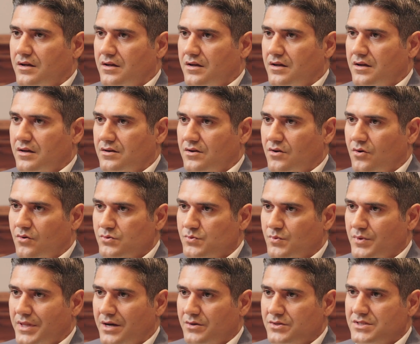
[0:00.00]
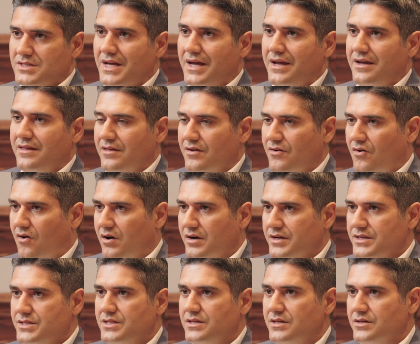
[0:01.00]
It goes without saying that
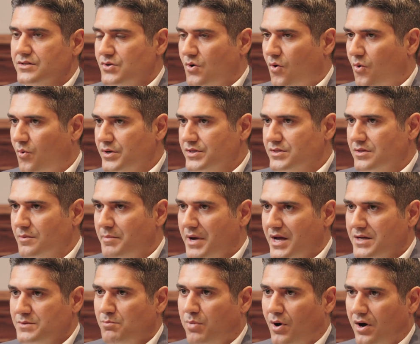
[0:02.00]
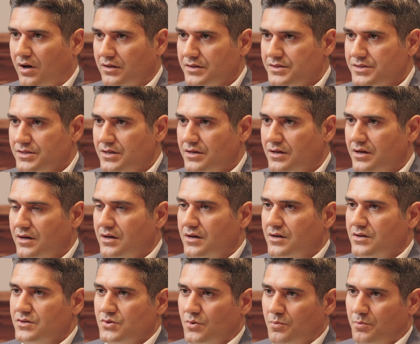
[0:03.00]
honesty is always the best policy,
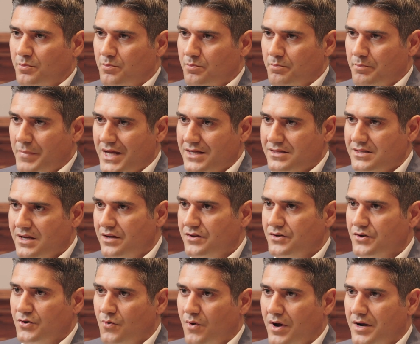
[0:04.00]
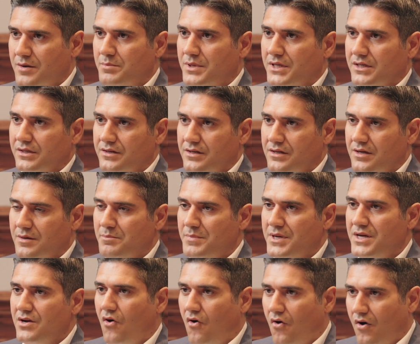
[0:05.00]
so maintain your credibility and
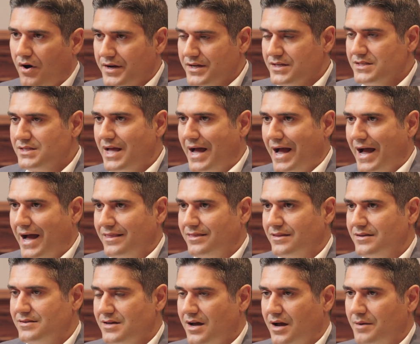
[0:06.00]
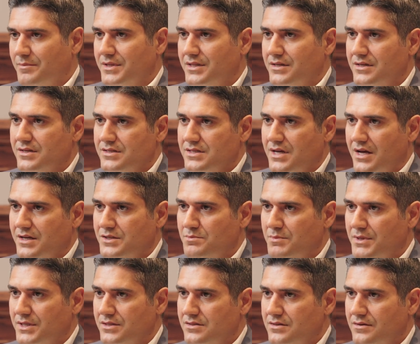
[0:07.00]
be honest at the time of the
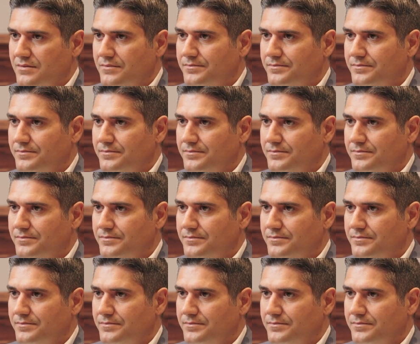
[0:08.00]
assessment.